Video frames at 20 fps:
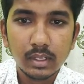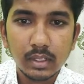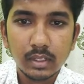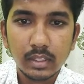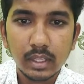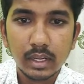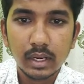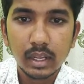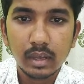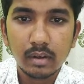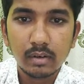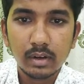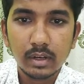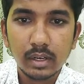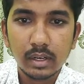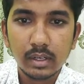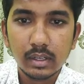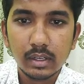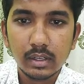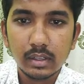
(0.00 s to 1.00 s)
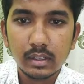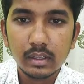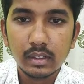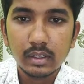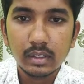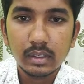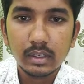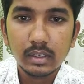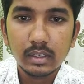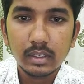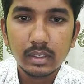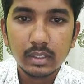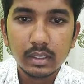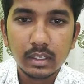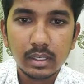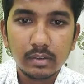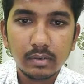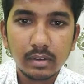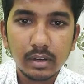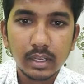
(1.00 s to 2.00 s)
Then I have written
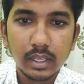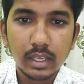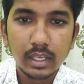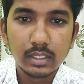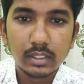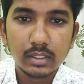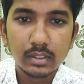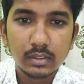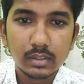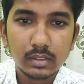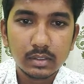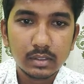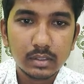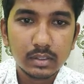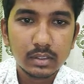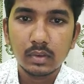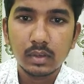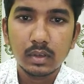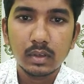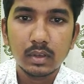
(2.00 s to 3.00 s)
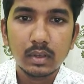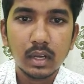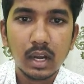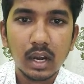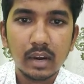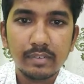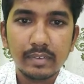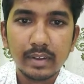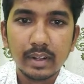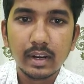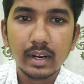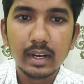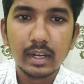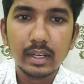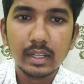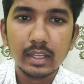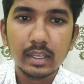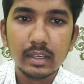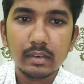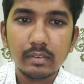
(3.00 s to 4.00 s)
given case. After
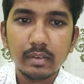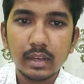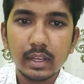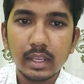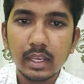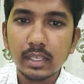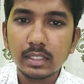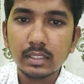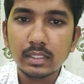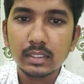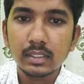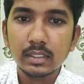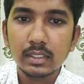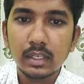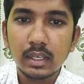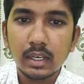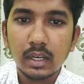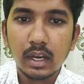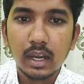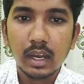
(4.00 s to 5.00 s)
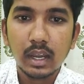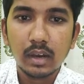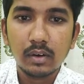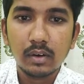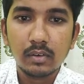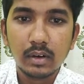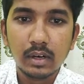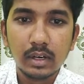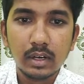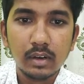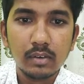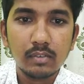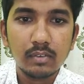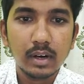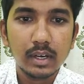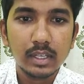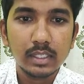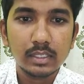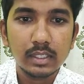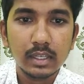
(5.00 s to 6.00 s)
writing given case, I have written
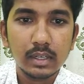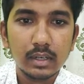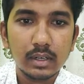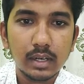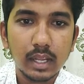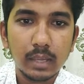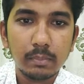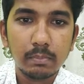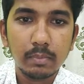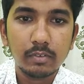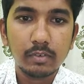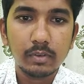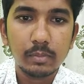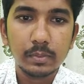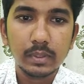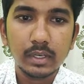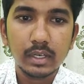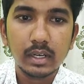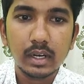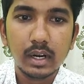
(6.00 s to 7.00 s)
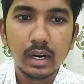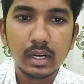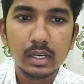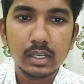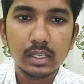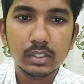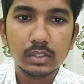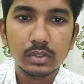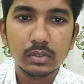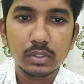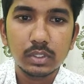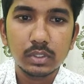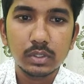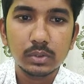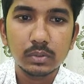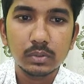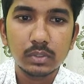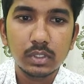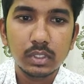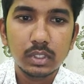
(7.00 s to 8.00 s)
what is the type of opinion auditor should
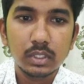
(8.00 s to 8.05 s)
issue.